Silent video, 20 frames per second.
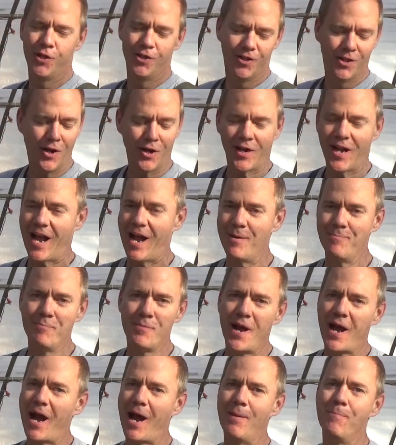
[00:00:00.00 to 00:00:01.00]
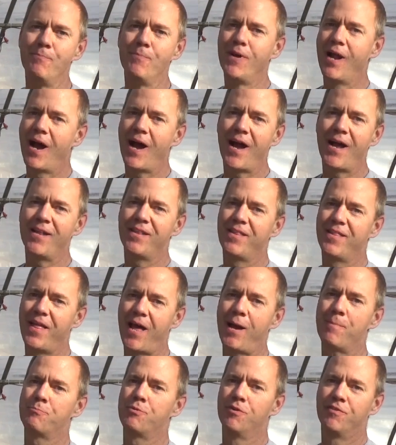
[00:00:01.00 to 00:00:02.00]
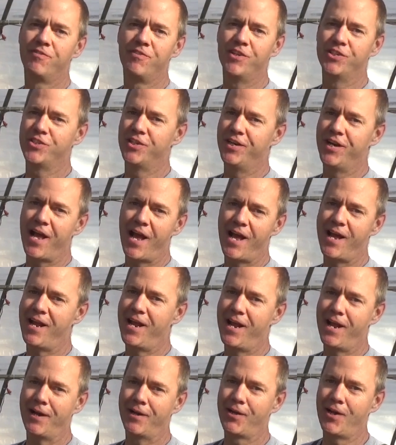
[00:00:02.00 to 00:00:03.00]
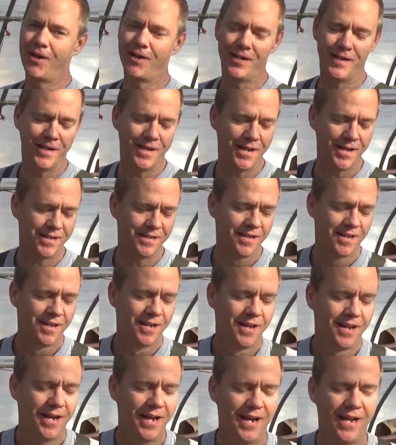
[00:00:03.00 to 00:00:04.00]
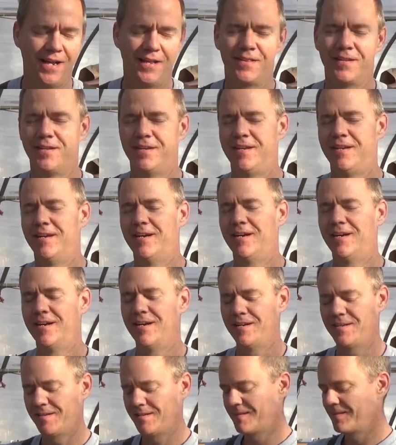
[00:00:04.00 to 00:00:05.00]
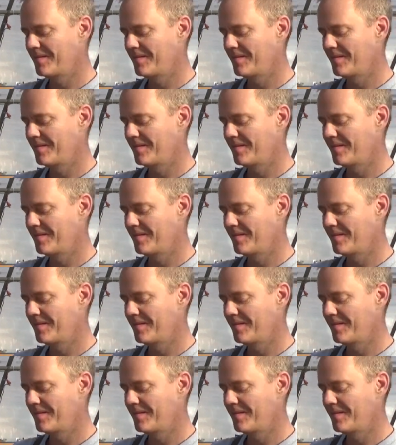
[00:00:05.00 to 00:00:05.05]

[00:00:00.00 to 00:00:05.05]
Look, I'm not that proficient at hand cutting it, and the